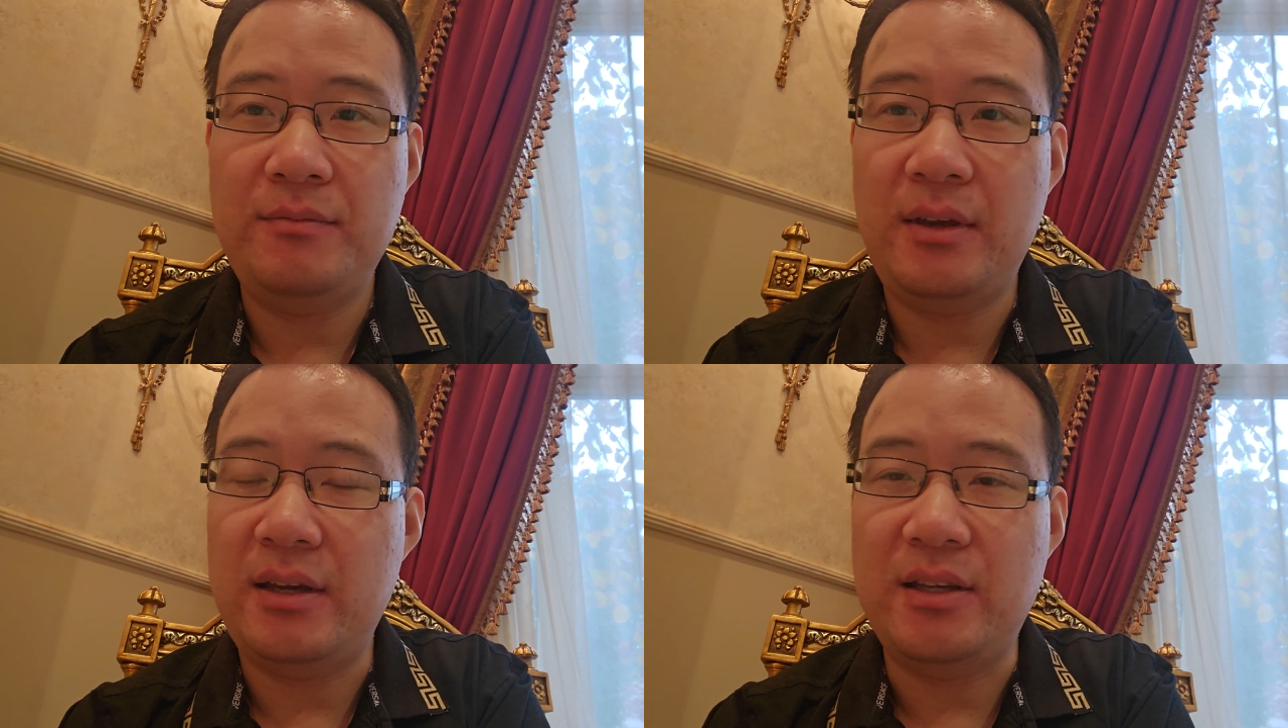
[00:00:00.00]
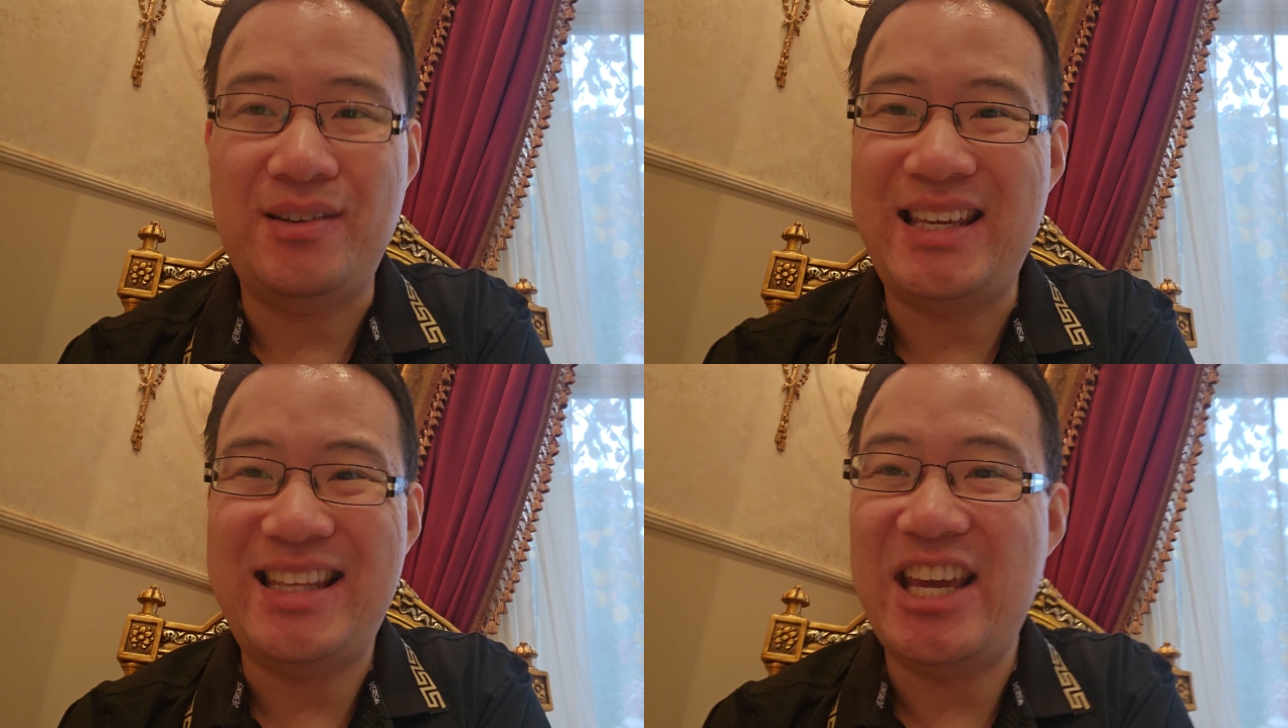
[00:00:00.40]

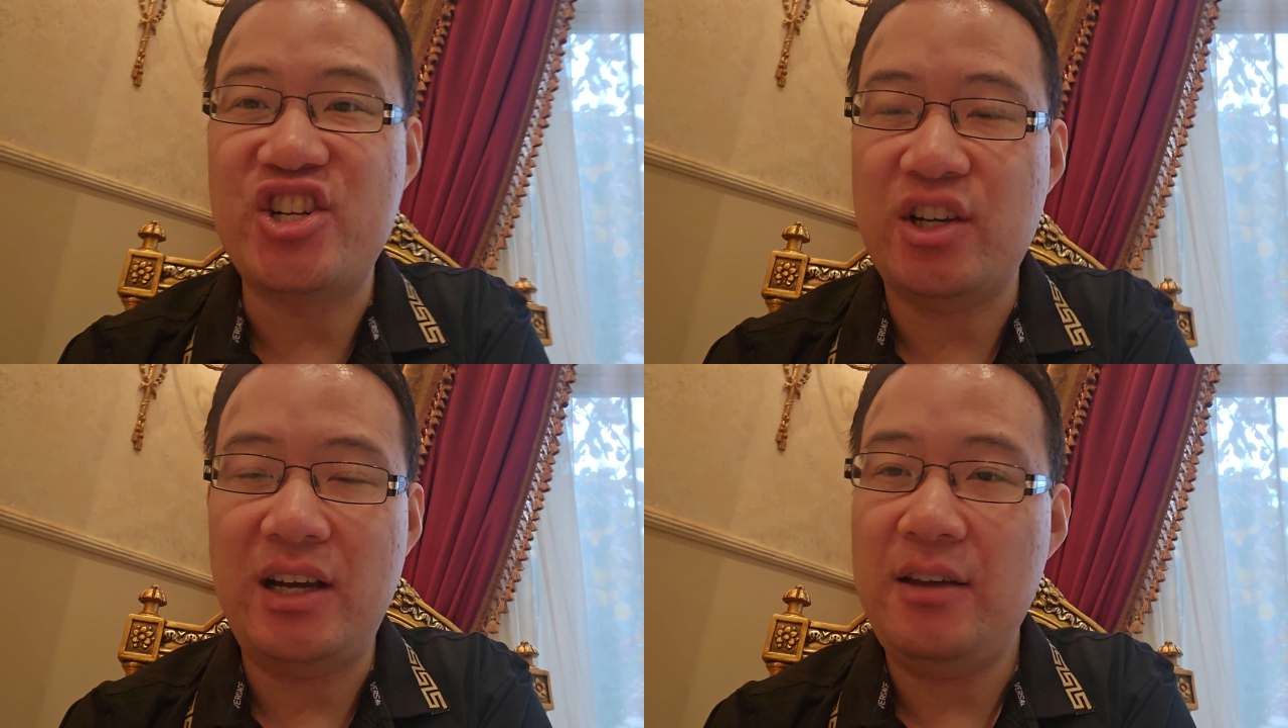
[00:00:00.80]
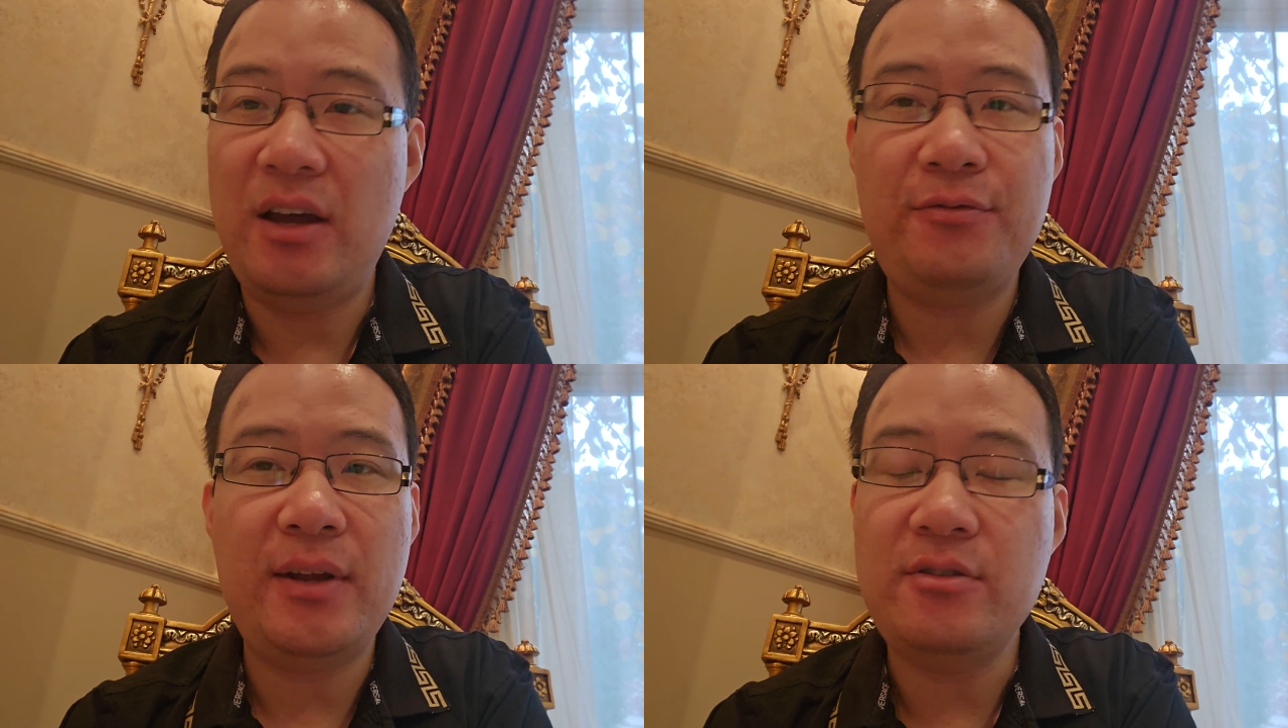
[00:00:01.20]
in Asia. I
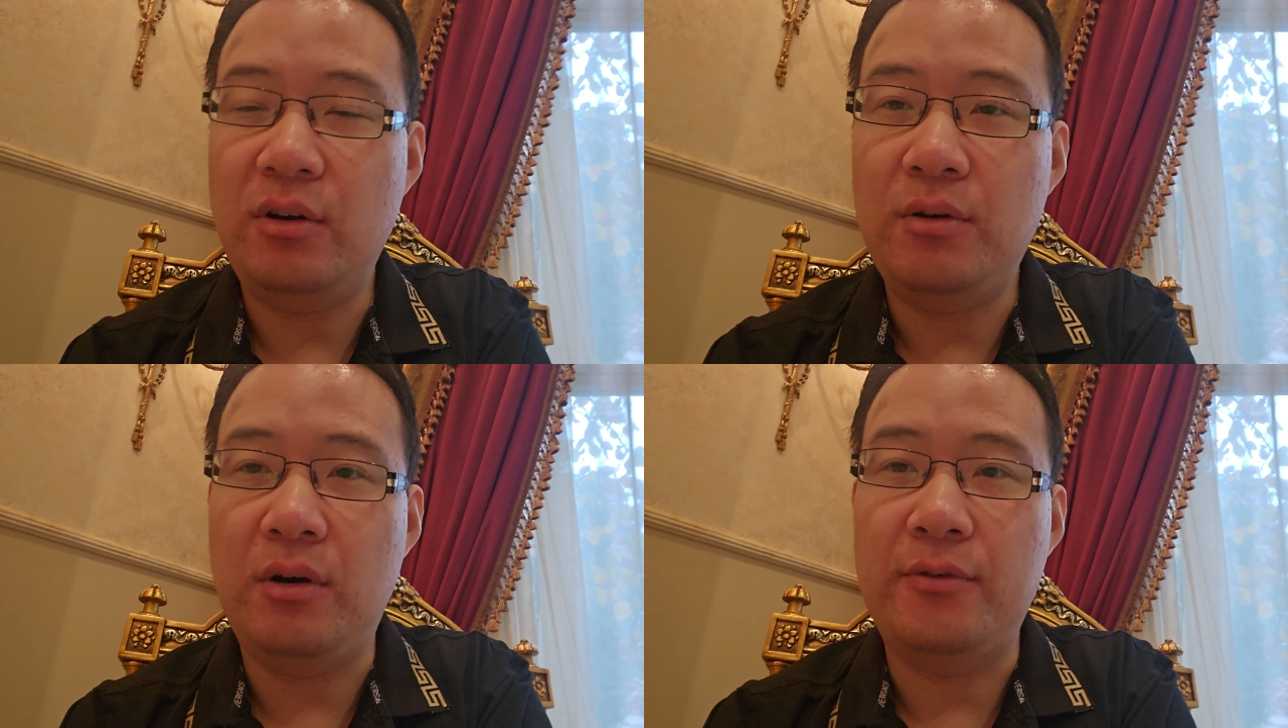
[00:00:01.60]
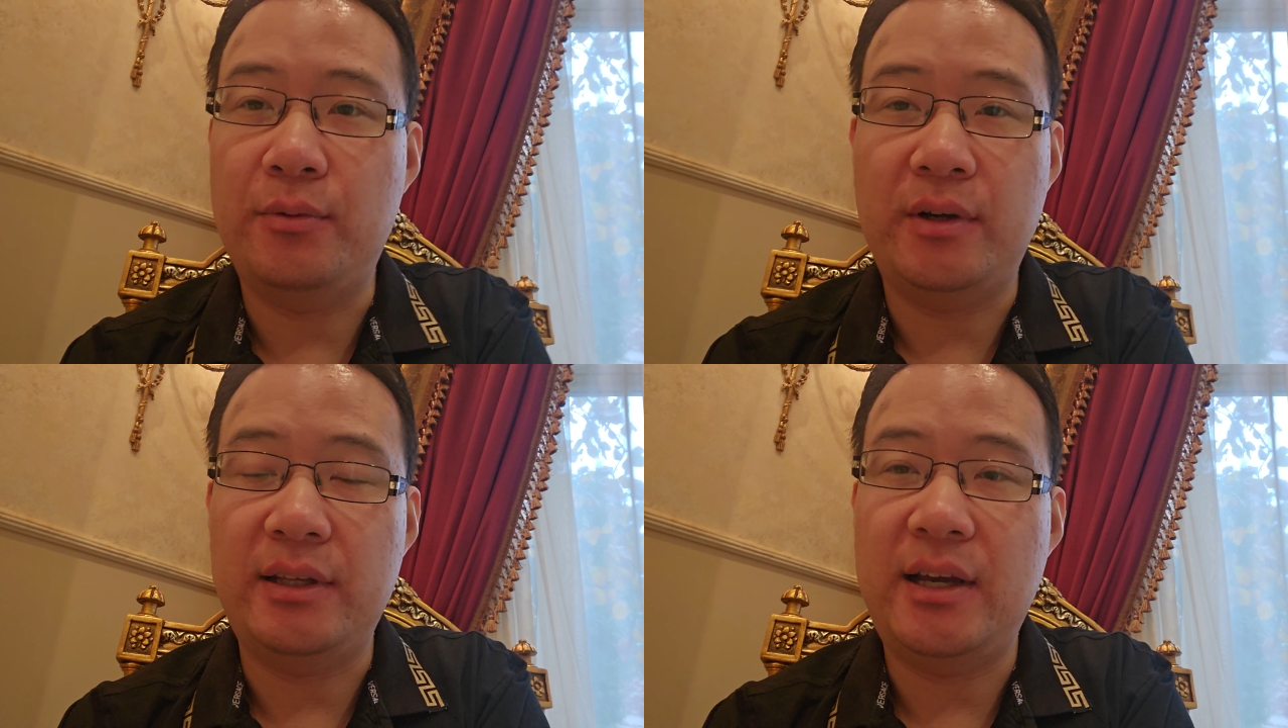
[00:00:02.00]
have friends all over the
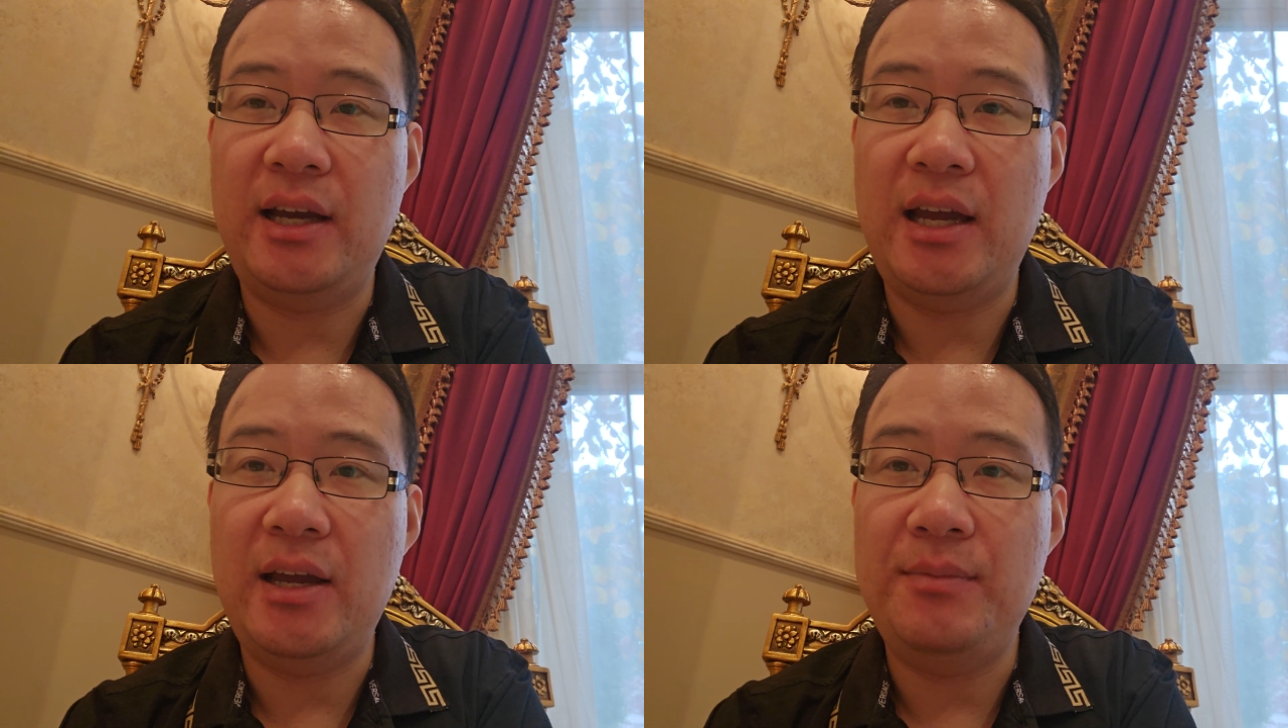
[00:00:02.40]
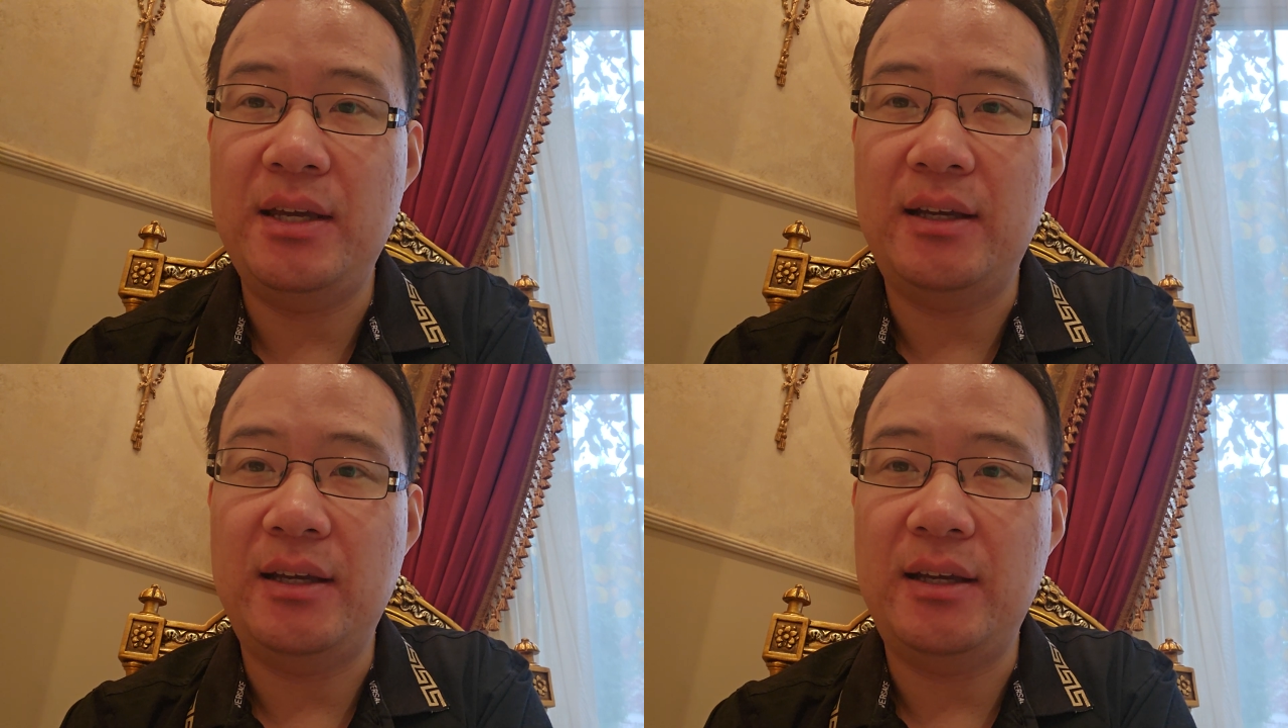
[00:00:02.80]
world, and I